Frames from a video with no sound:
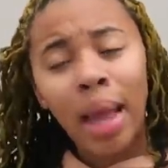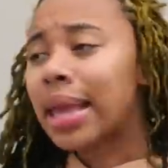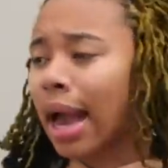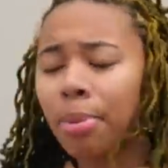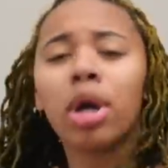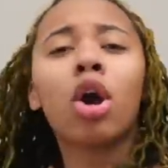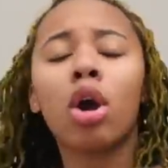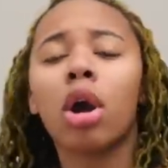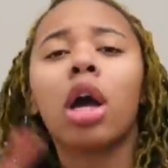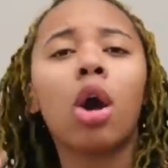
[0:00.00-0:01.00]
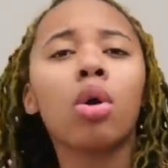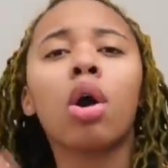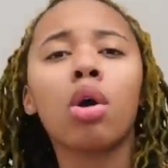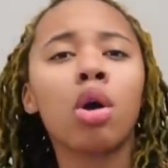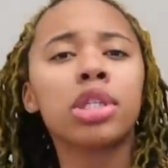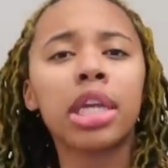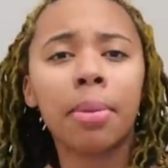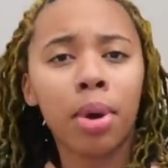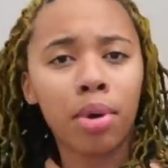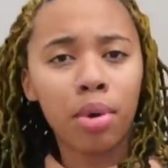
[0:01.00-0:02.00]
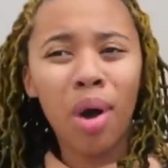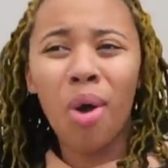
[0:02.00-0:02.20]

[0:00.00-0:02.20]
Yeah, go sit in the bowl.